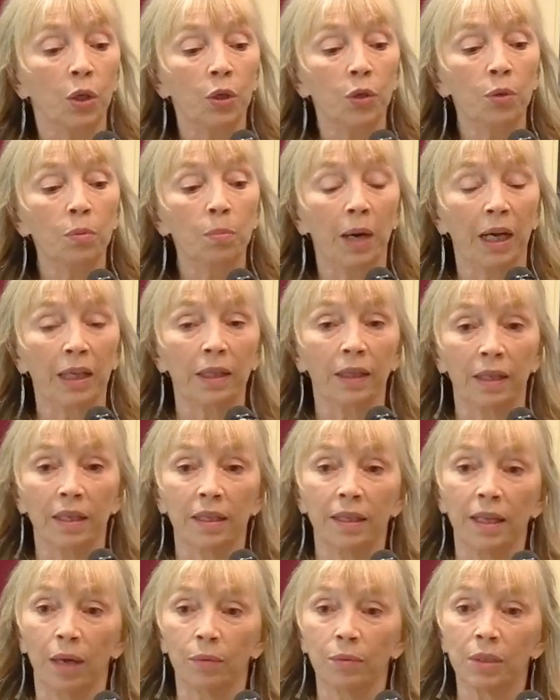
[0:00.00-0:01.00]
You might
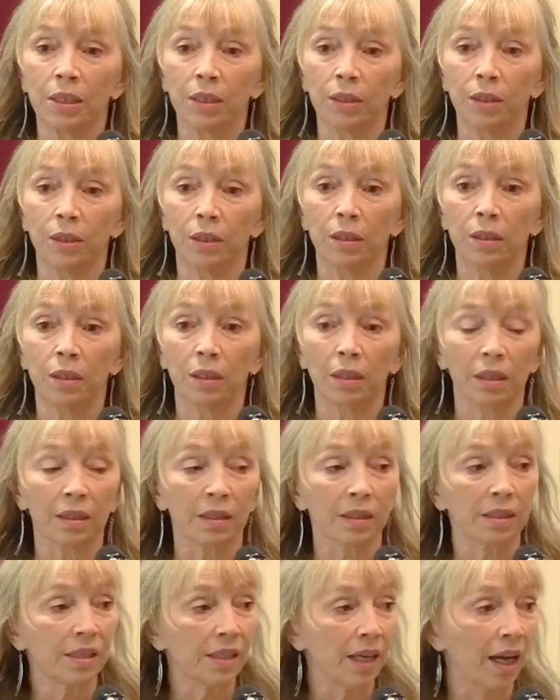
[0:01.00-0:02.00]
think that was a good
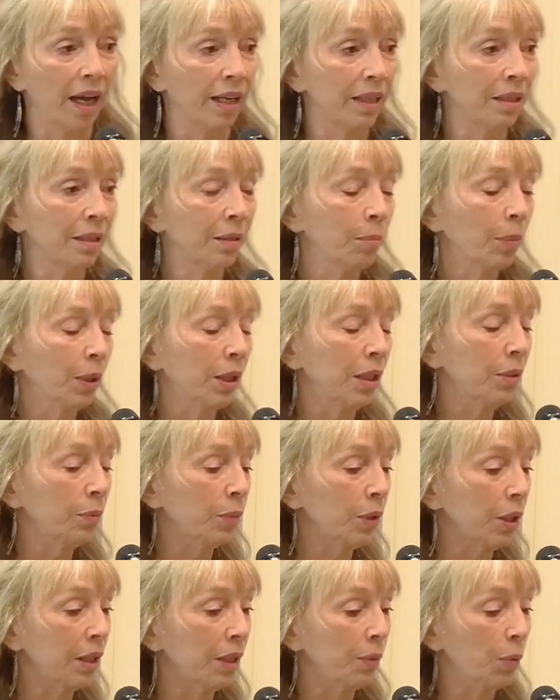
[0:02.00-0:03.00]
sign, but it
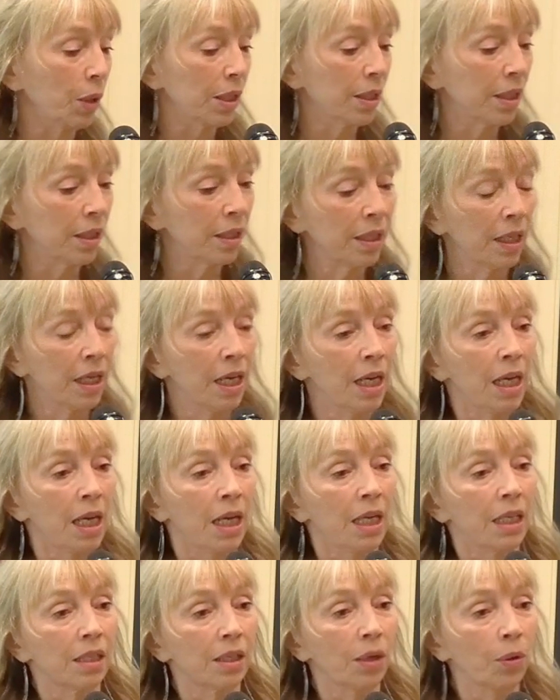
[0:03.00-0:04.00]
really wasn't.
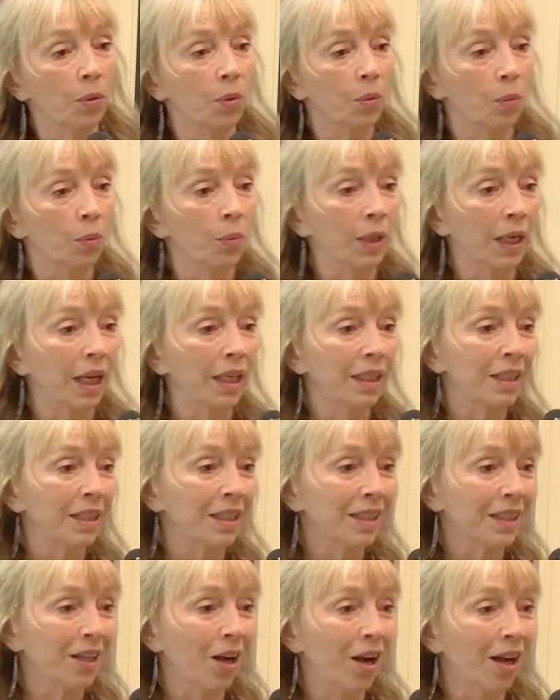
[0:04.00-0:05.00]
So when I
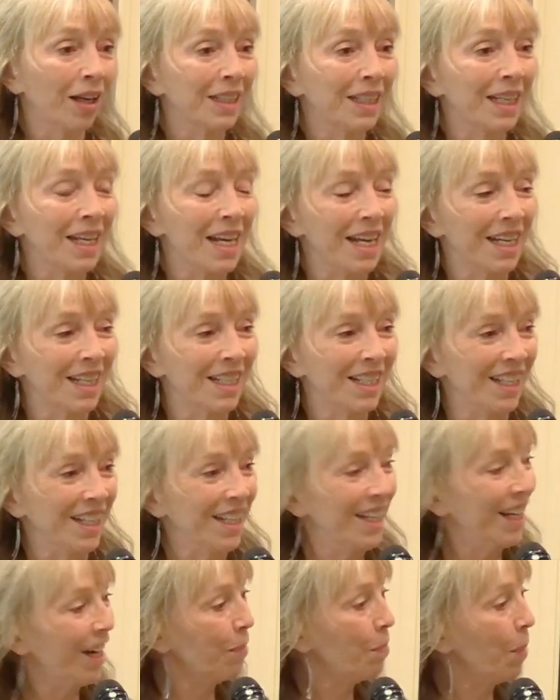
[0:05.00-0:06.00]
talked to
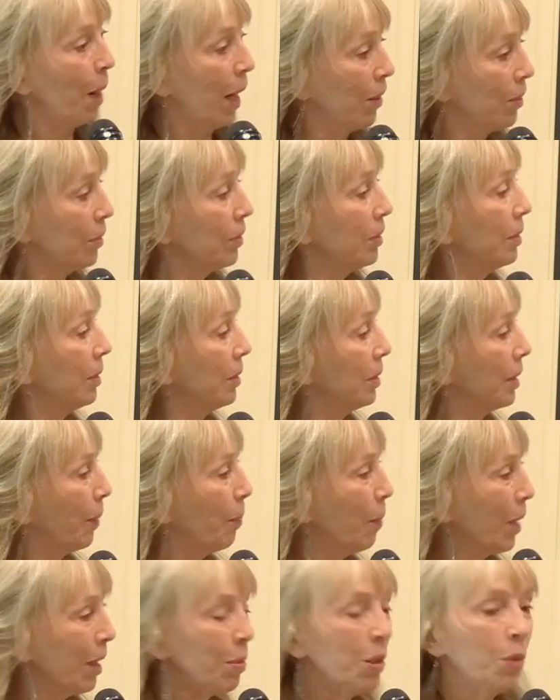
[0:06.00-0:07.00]
Angie about
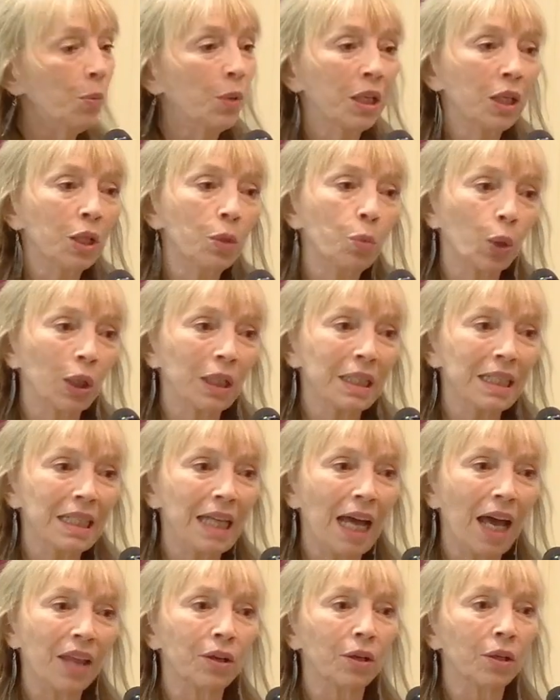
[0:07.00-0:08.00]
maybe we could work
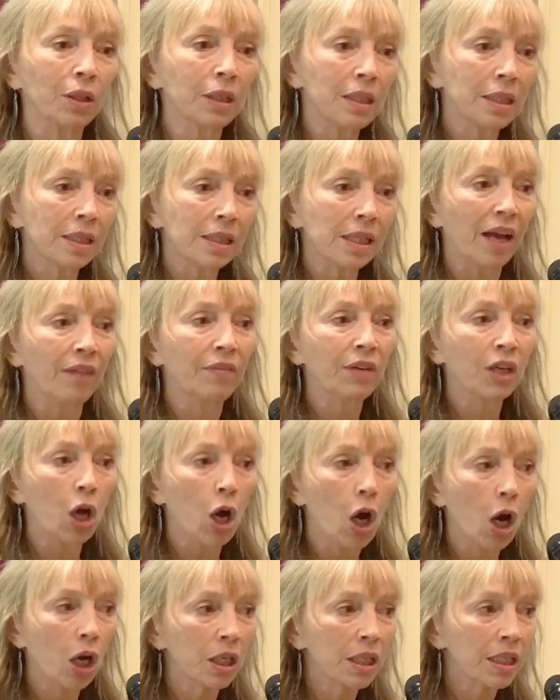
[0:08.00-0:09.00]
together, Alita's having a
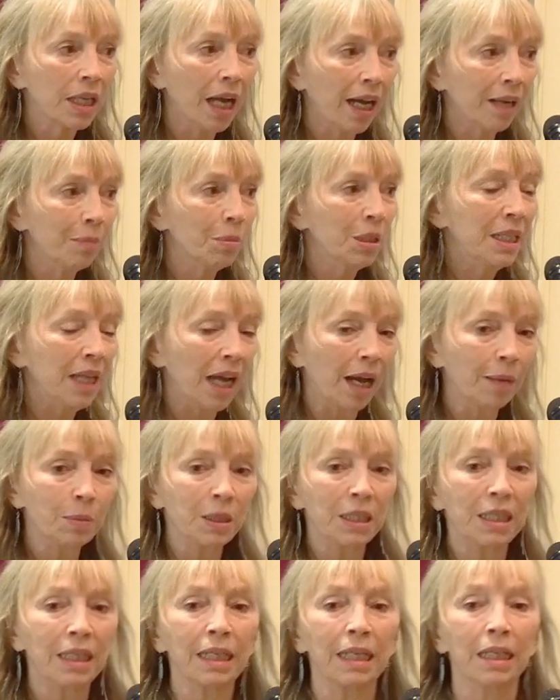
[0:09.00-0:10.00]
hard time
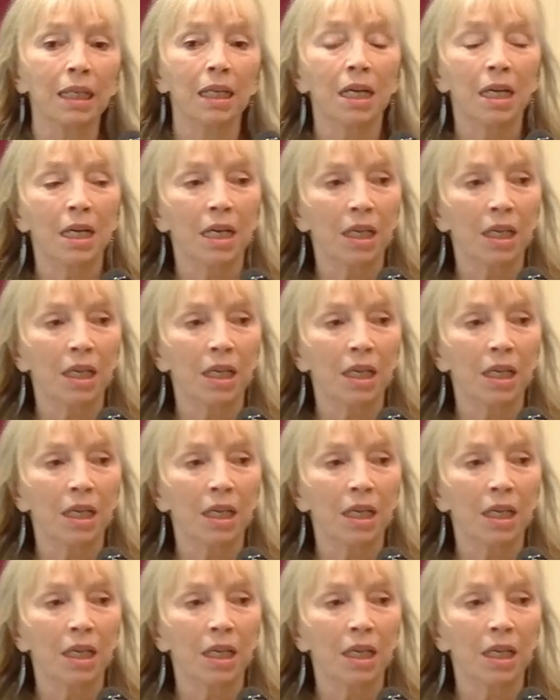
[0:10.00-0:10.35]
adapting, and